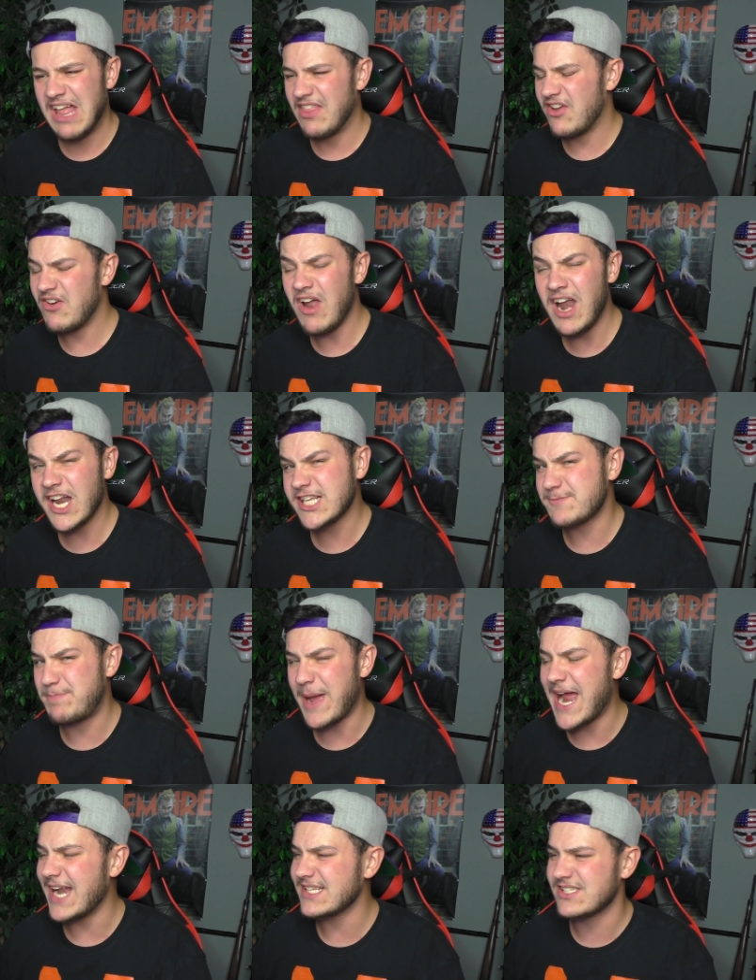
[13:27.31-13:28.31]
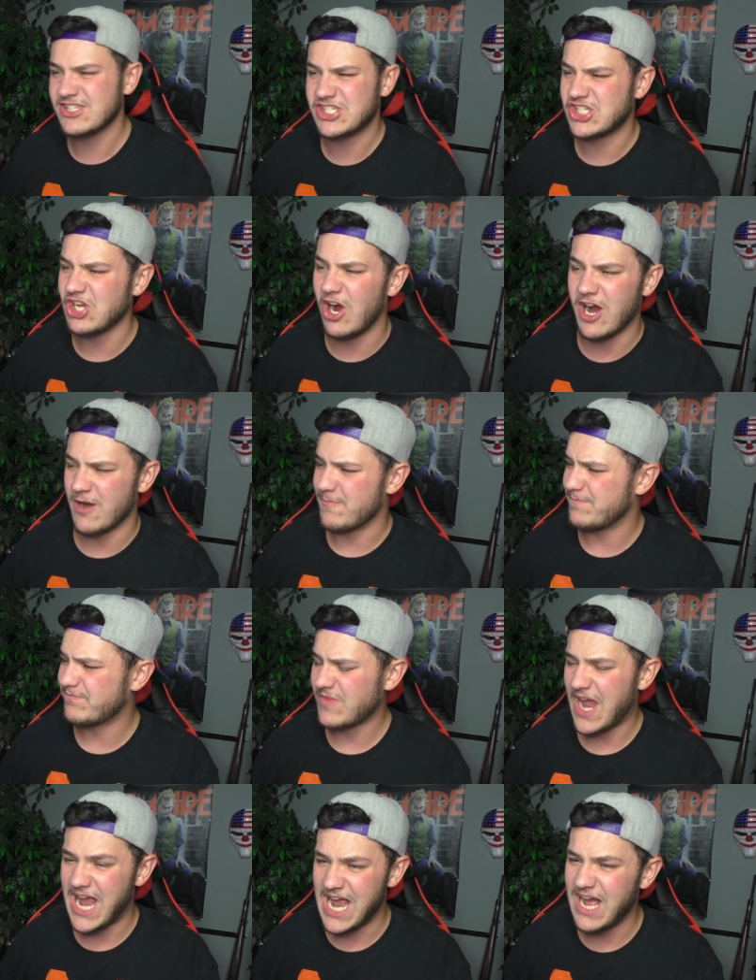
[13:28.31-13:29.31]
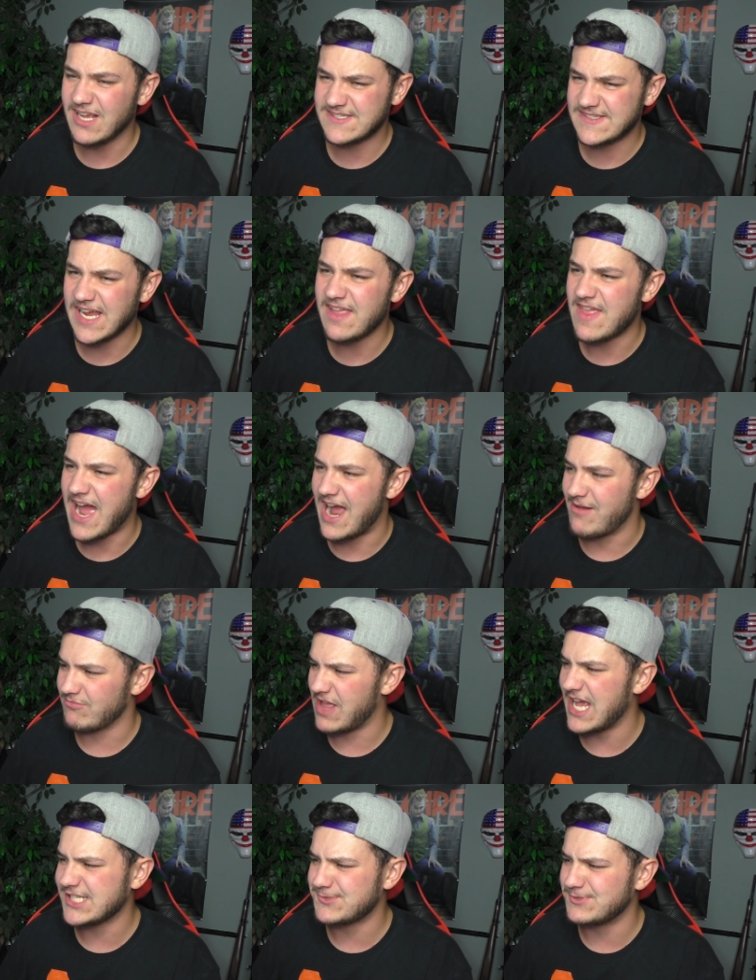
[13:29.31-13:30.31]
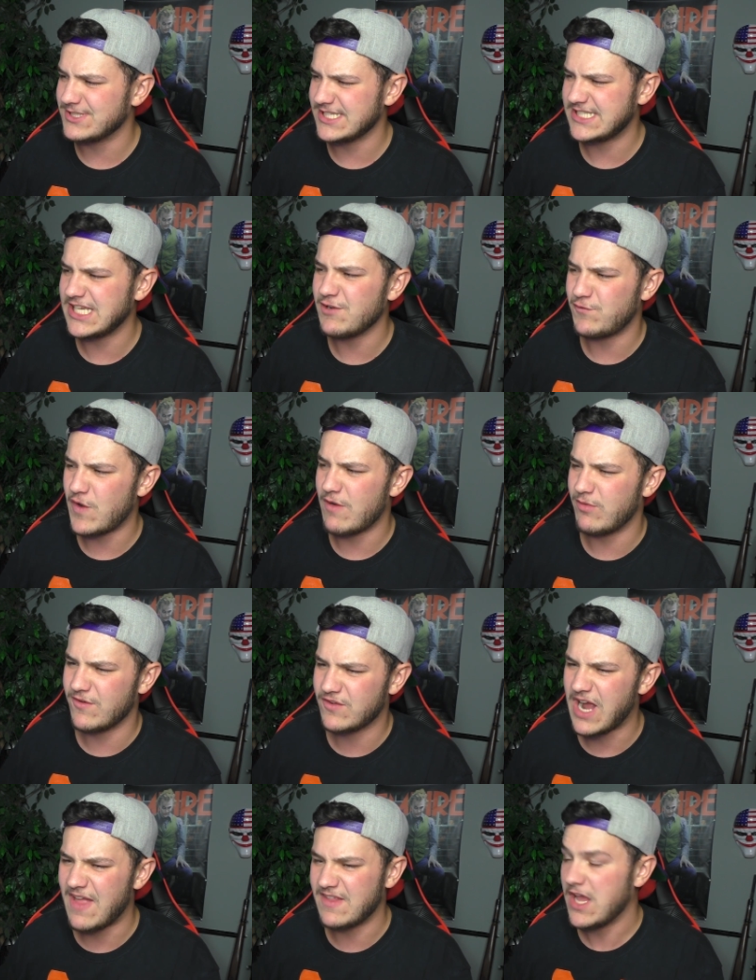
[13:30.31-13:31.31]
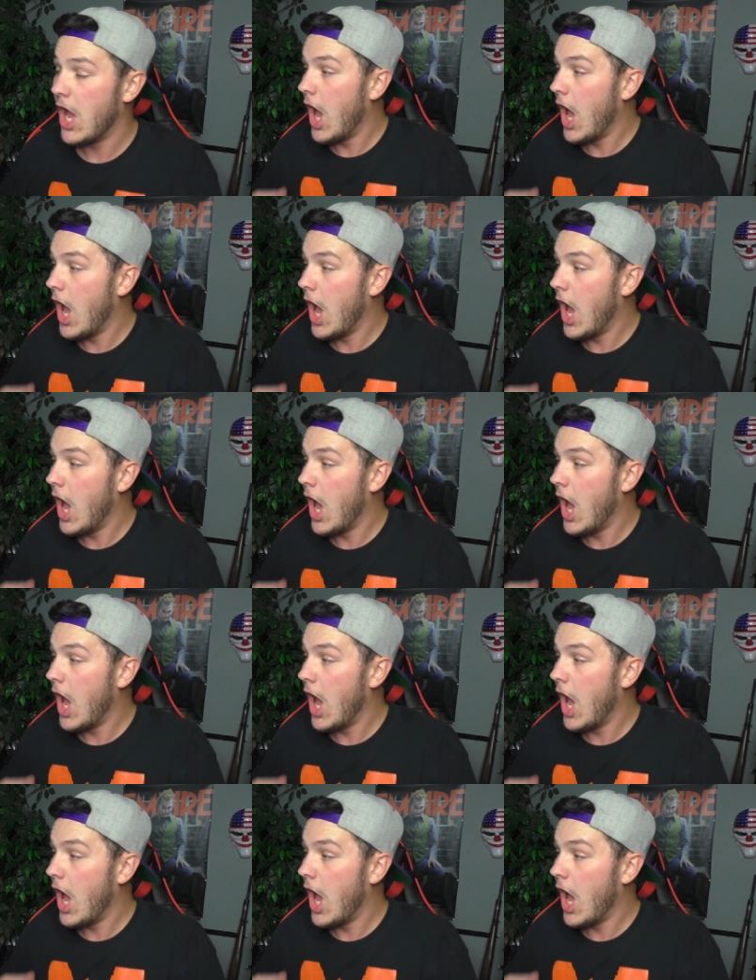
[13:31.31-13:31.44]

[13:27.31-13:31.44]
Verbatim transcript: They're not as bad as the start. I'll say that. Last one. Let's see if I would have gotten